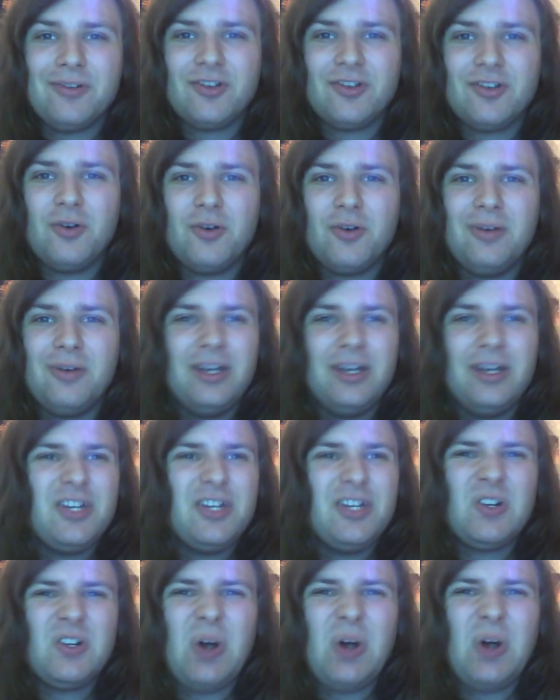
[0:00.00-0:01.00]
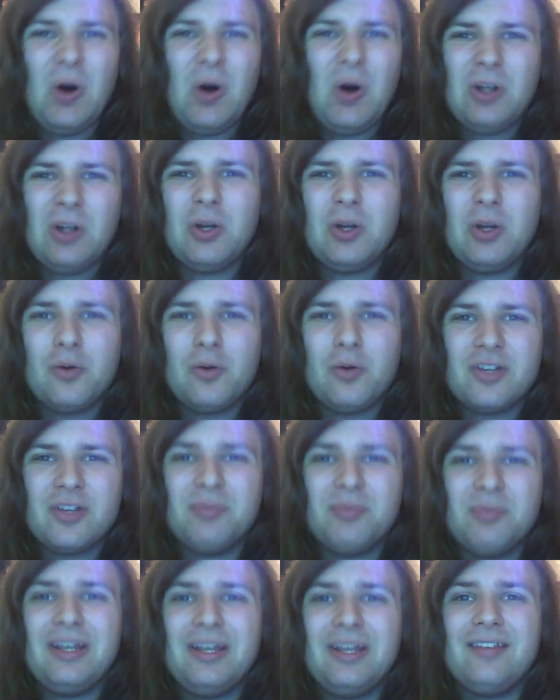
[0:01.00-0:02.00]
So you're all over
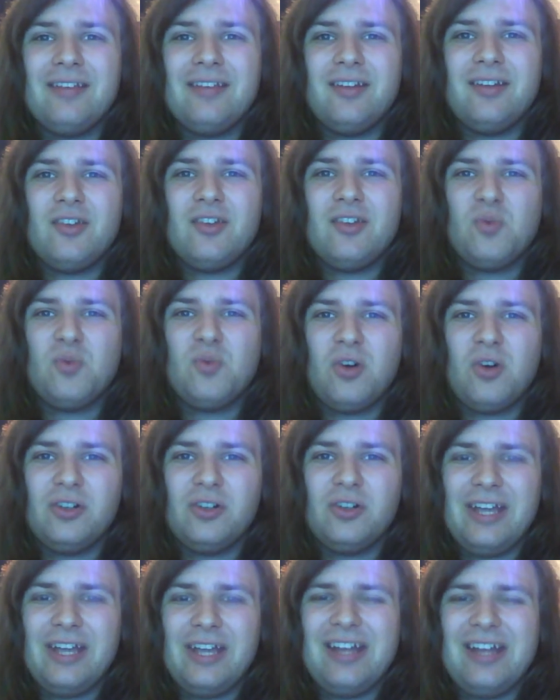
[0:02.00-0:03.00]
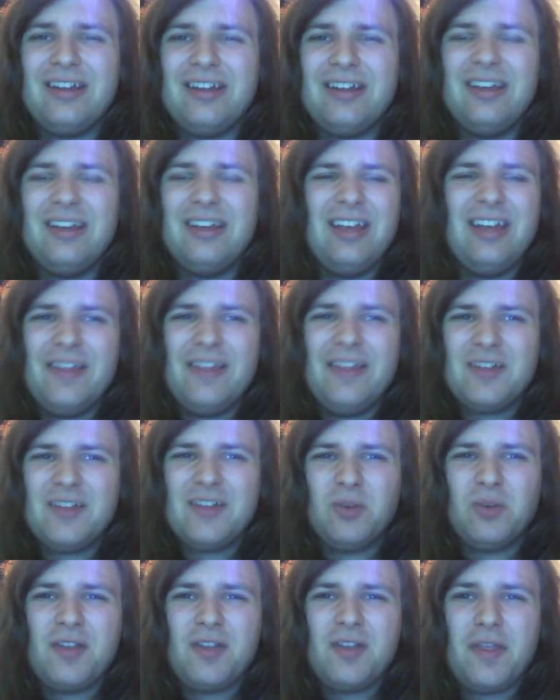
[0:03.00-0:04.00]
the place in this world, and that's
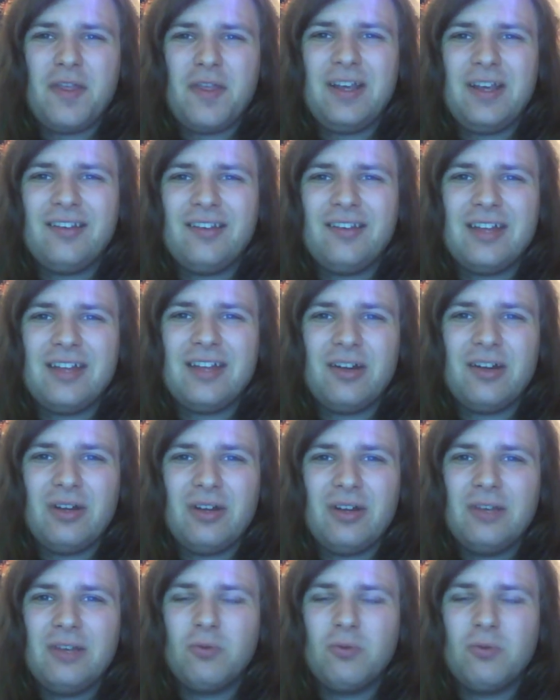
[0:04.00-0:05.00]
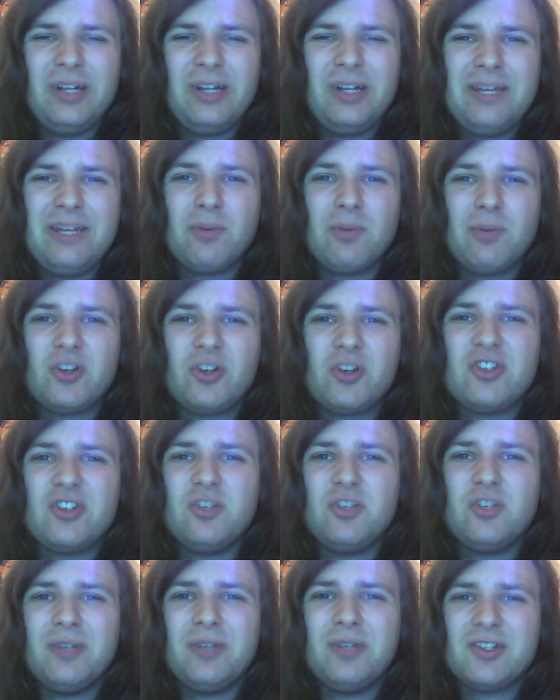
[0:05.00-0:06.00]
one of the things that really
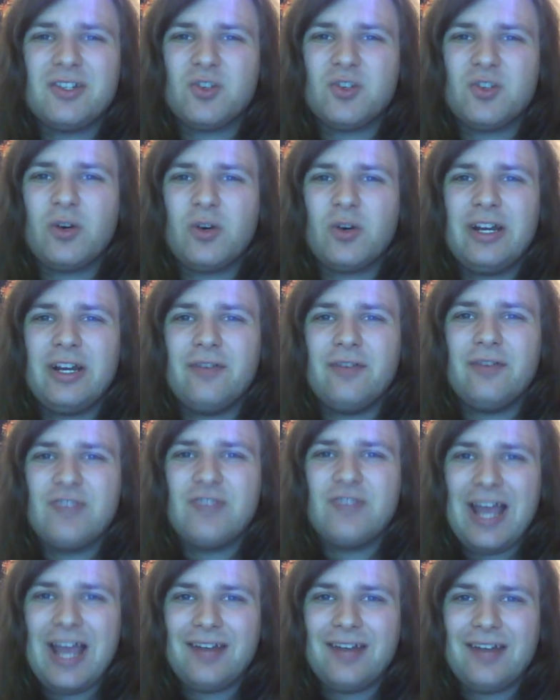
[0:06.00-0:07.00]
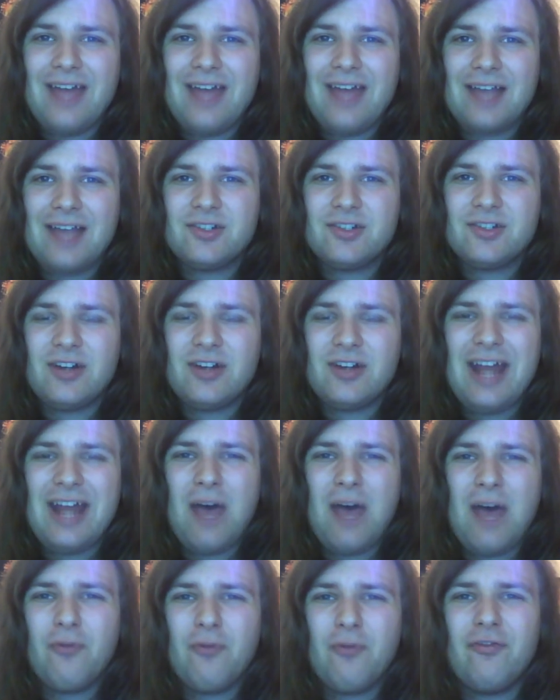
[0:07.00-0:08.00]
immerses you in the story of Jak and Daxter, and
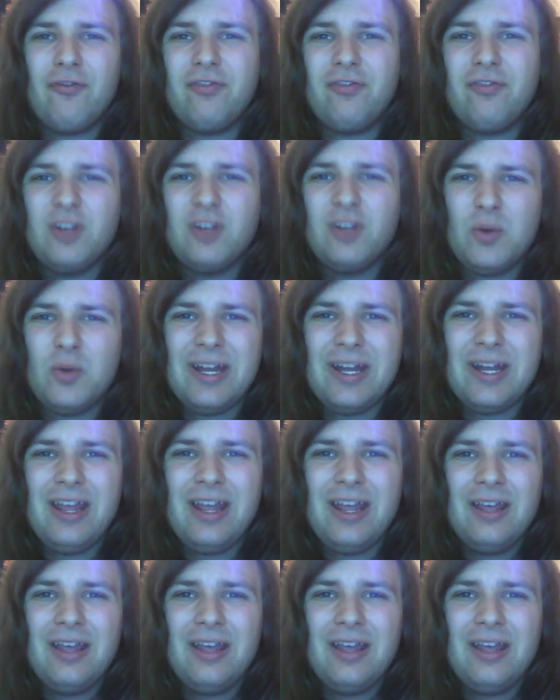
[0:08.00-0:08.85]
how fluid